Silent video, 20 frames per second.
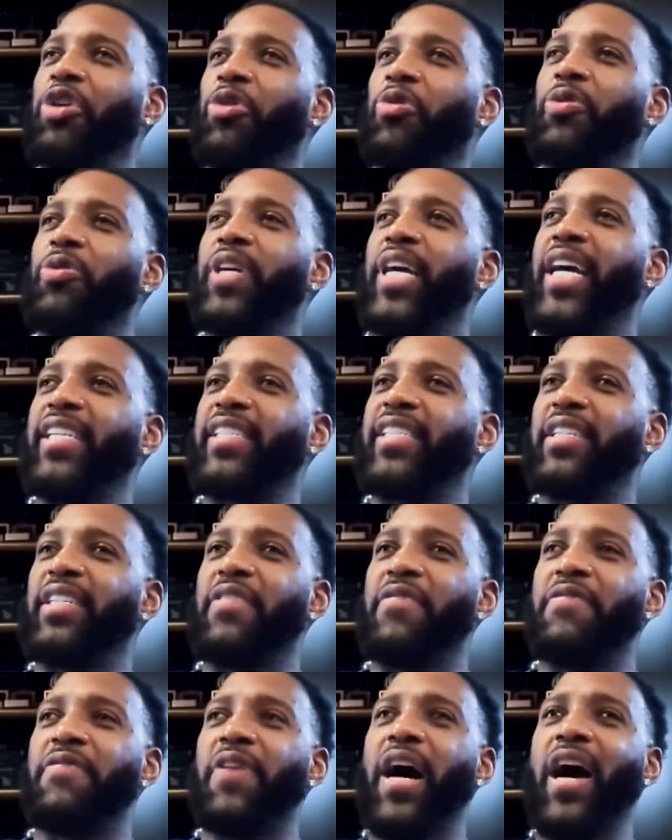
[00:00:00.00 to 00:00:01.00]
creates
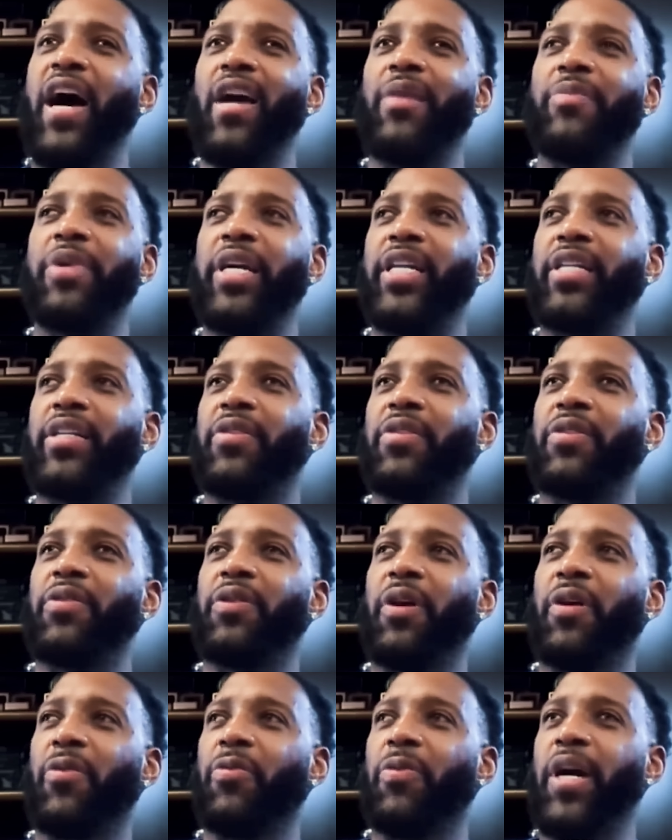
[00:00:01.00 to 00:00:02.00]
an environment
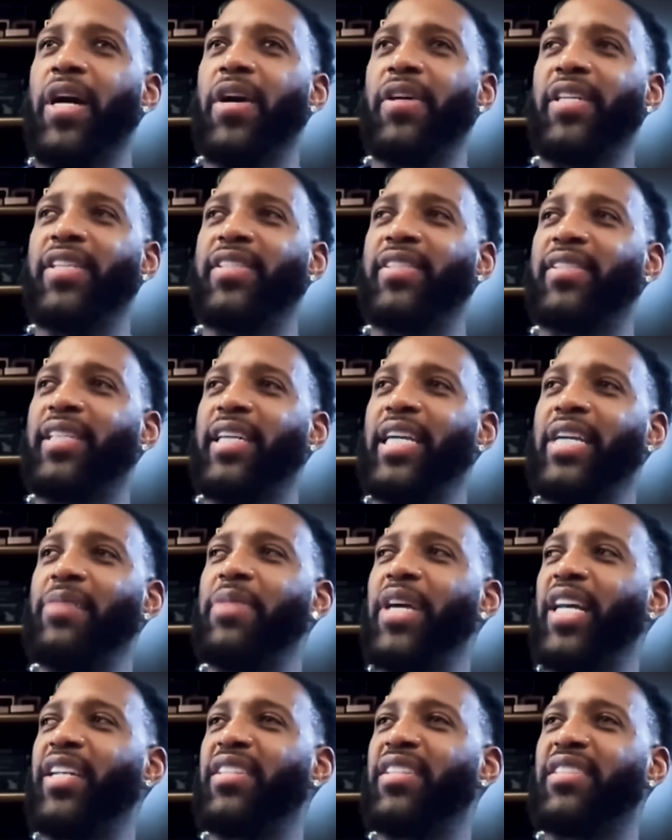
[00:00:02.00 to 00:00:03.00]
around his
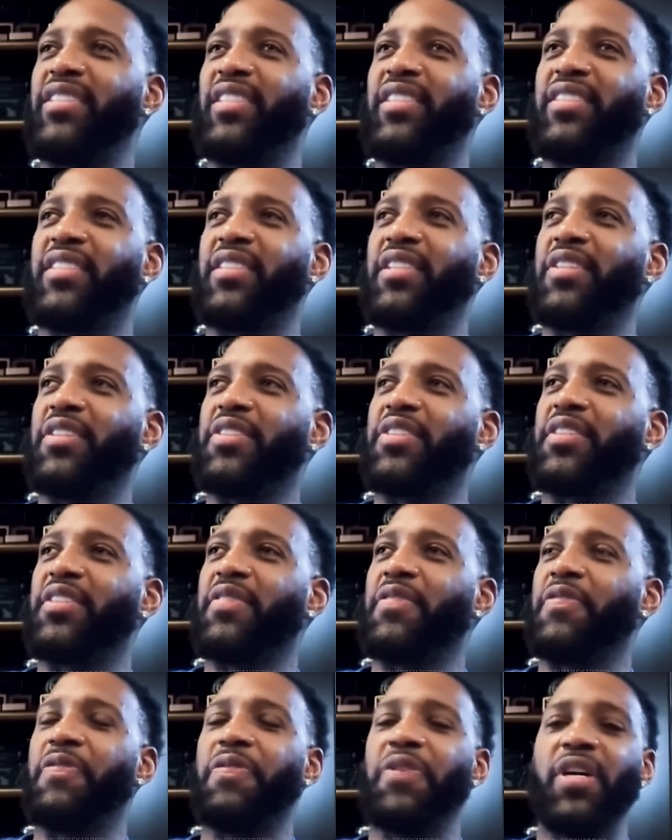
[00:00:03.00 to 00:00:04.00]
team that it just
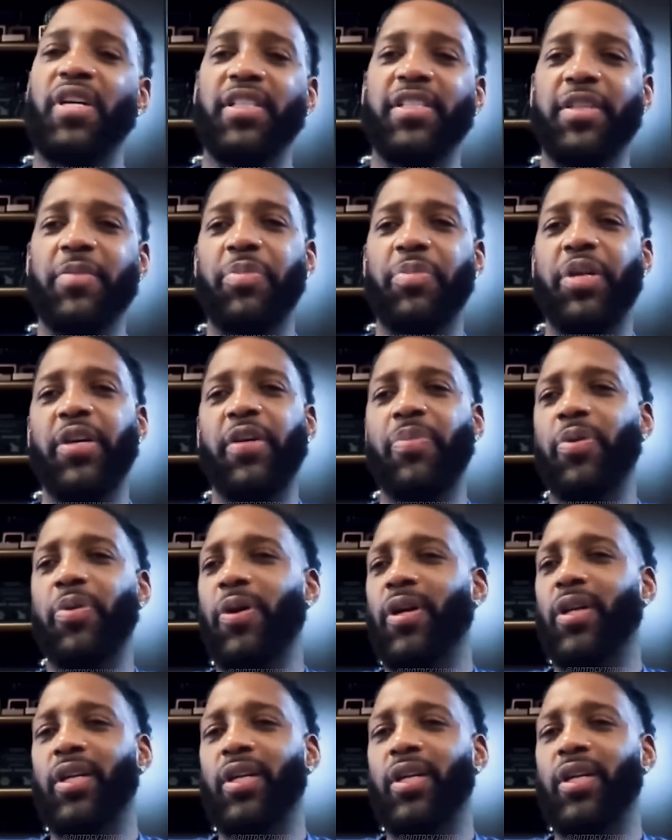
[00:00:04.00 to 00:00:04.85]
looks fun to be a